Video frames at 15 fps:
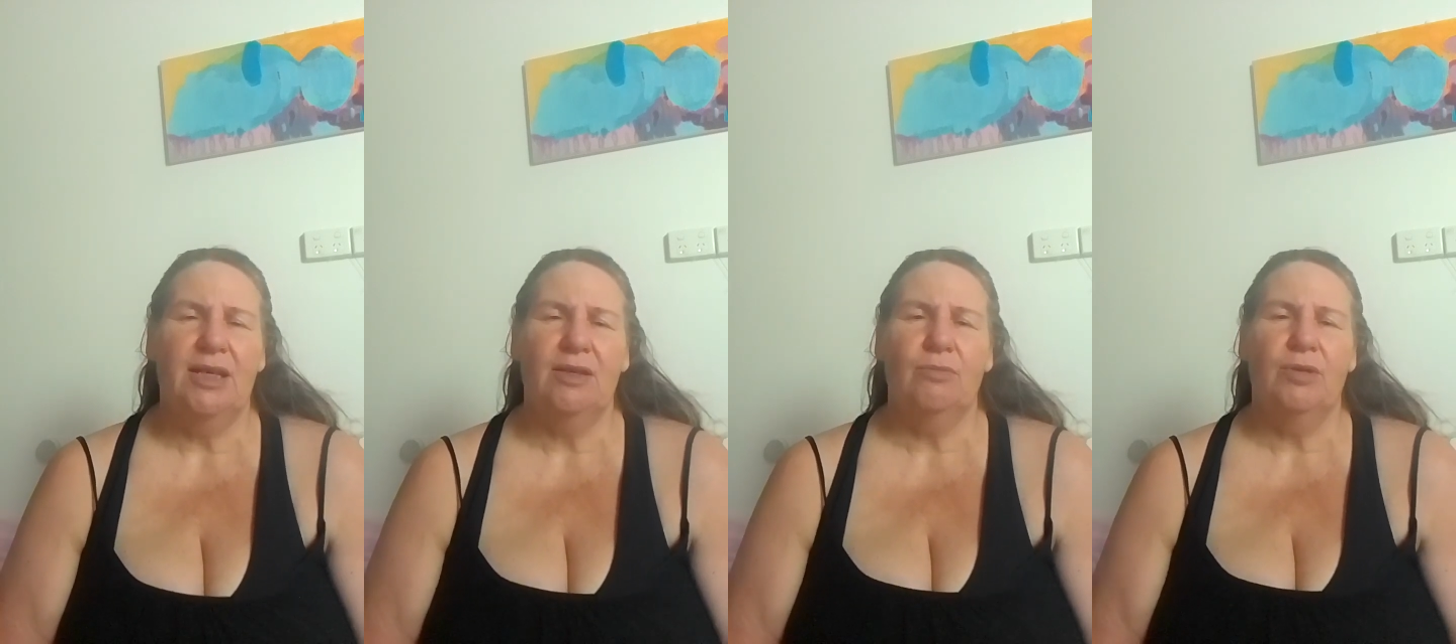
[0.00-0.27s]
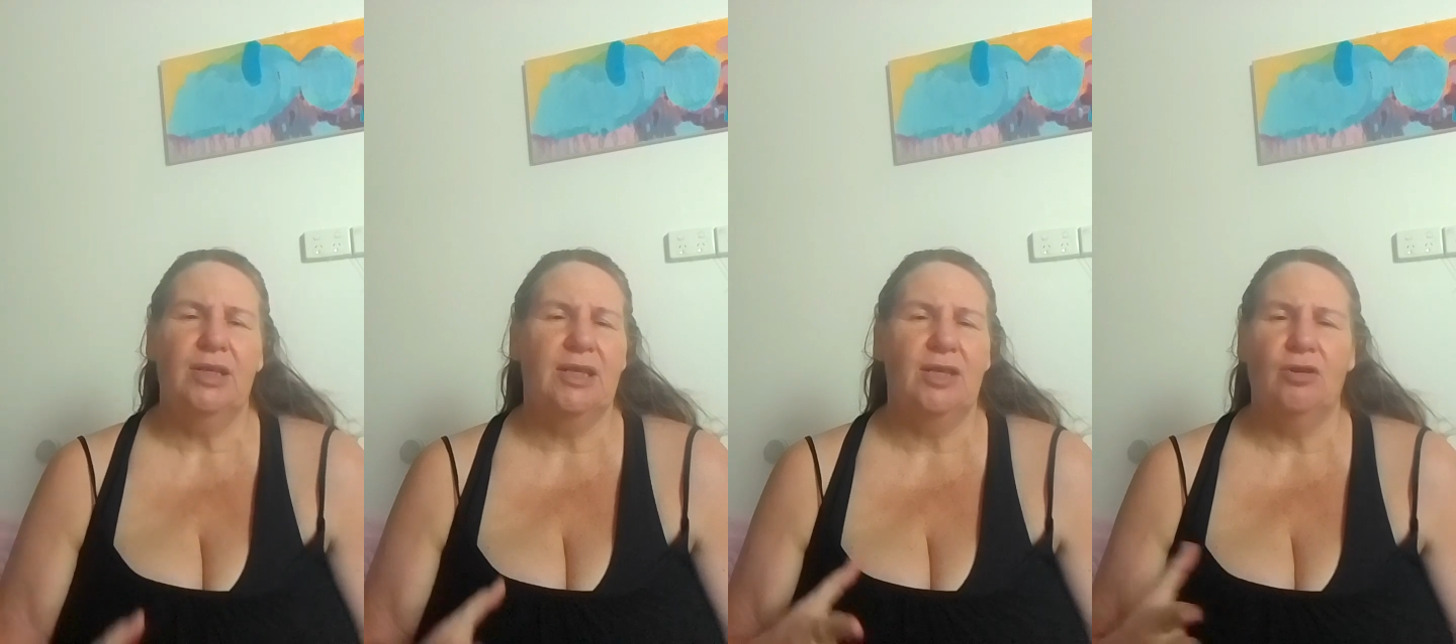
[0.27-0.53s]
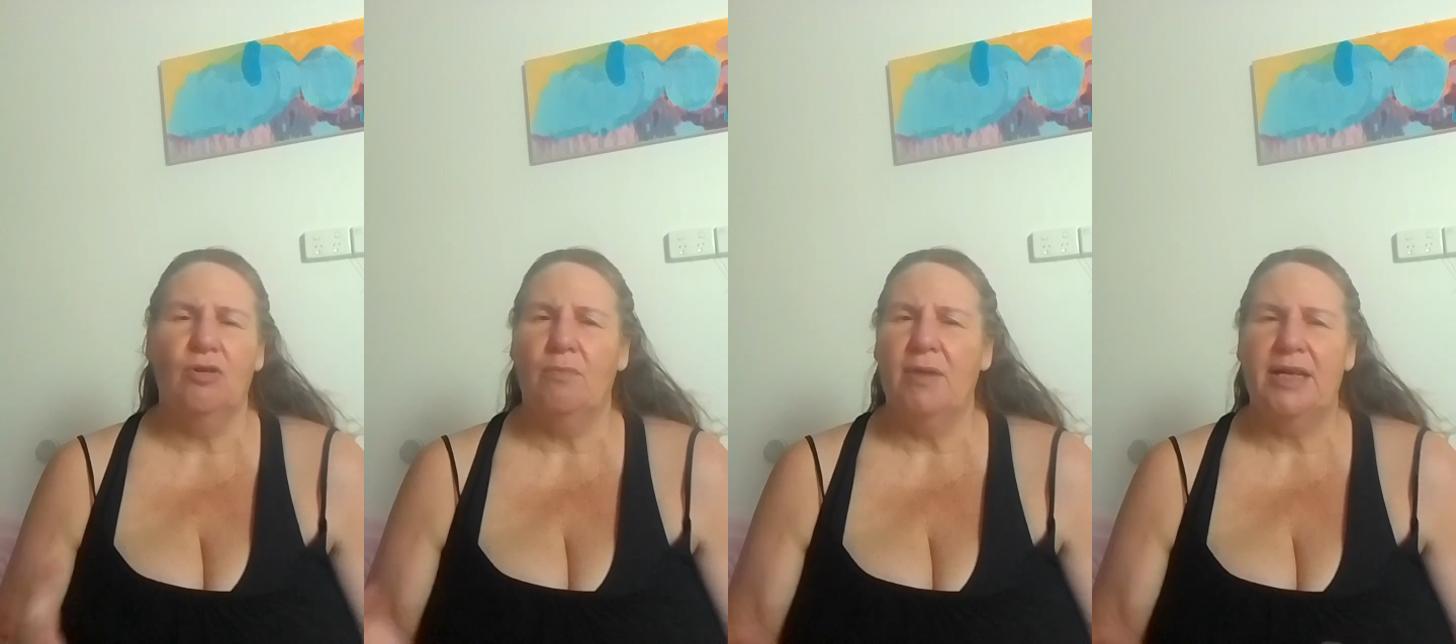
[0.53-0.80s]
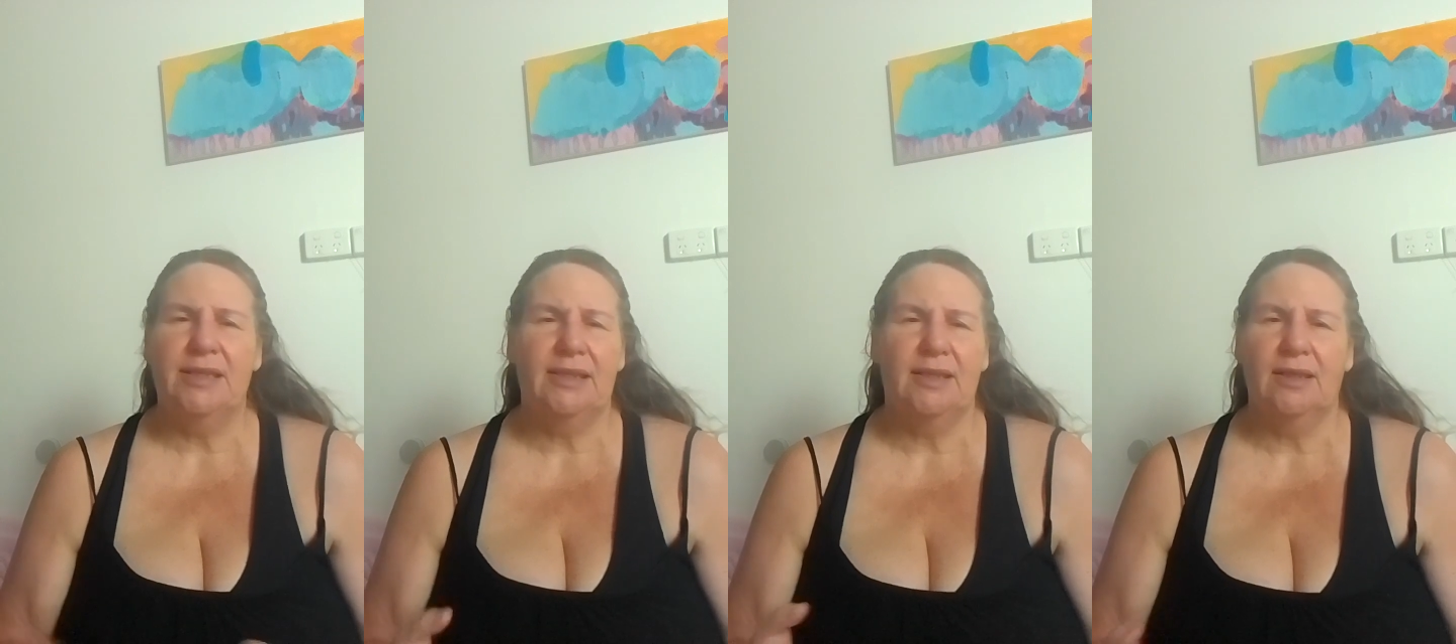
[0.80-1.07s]
matter whether you're
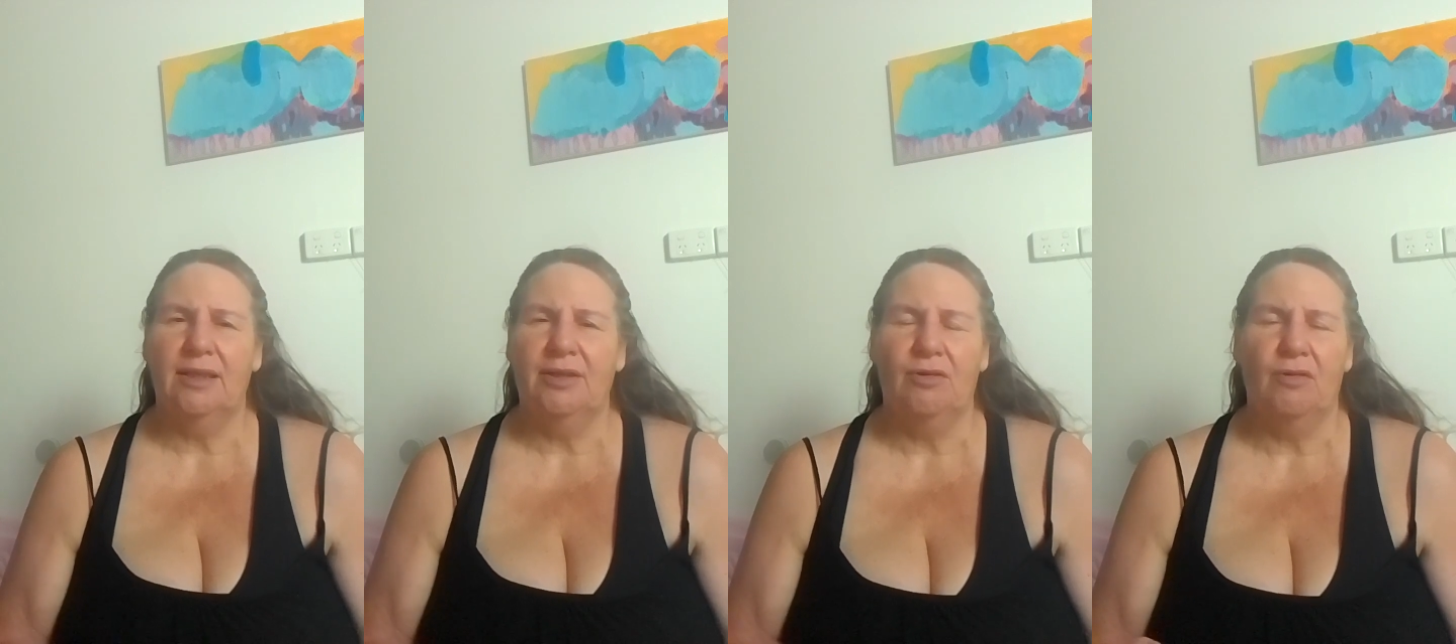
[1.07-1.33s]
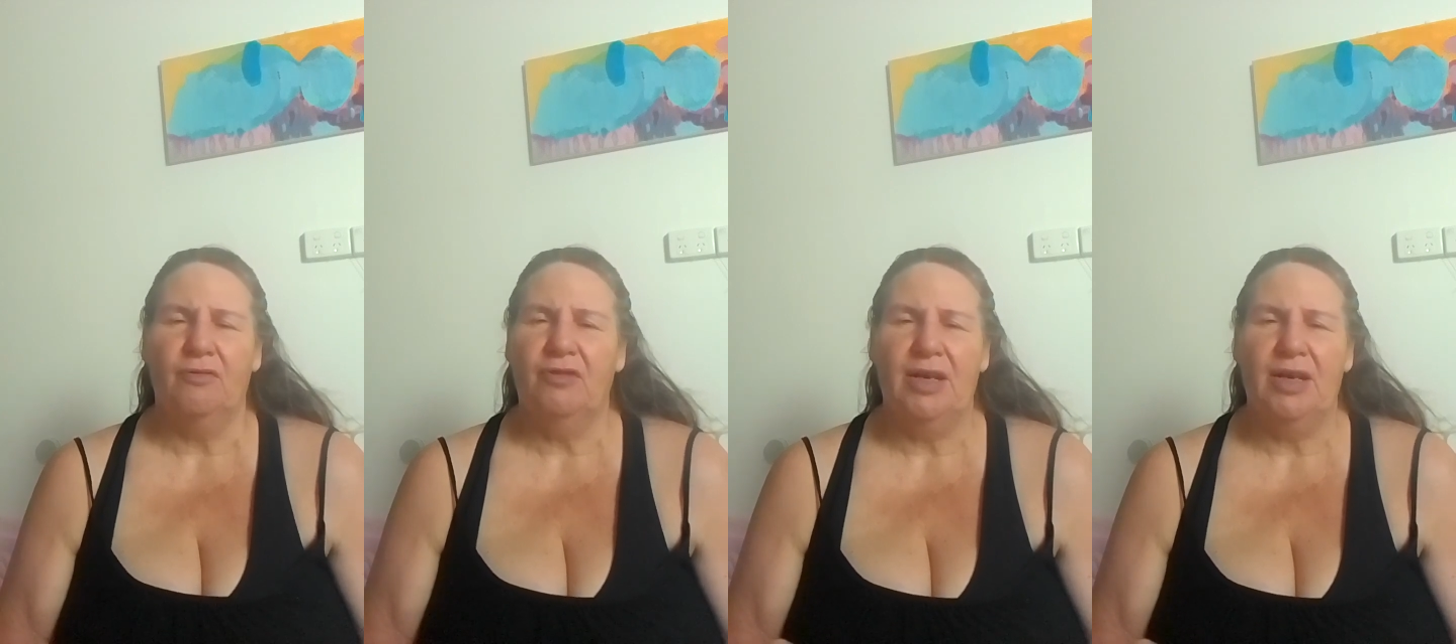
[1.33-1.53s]
masculine or